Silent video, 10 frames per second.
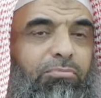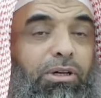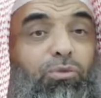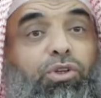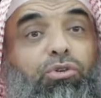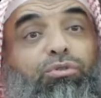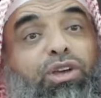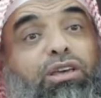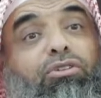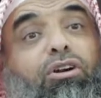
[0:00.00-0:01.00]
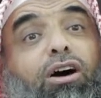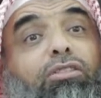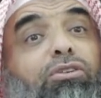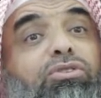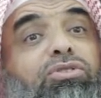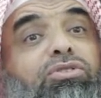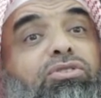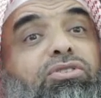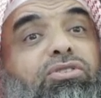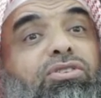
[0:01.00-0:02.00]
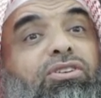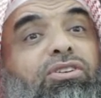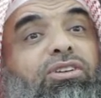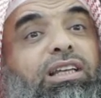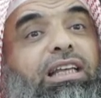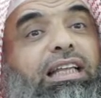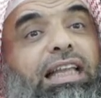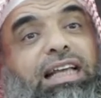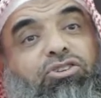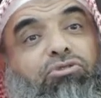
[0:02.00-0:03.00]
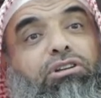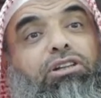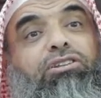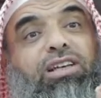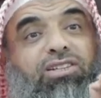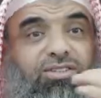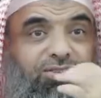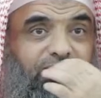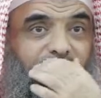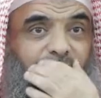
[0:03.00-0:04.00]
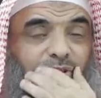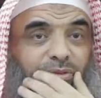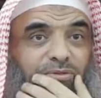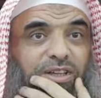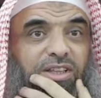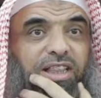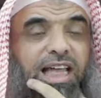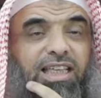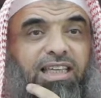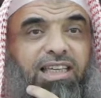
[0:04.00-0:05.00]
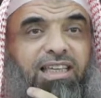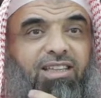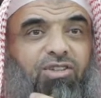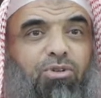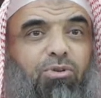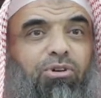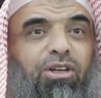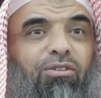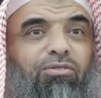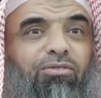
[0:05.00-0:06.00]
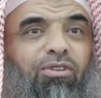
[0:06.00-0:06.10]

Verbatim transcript: But when you favor others, that's a real test for your faith. Like the story of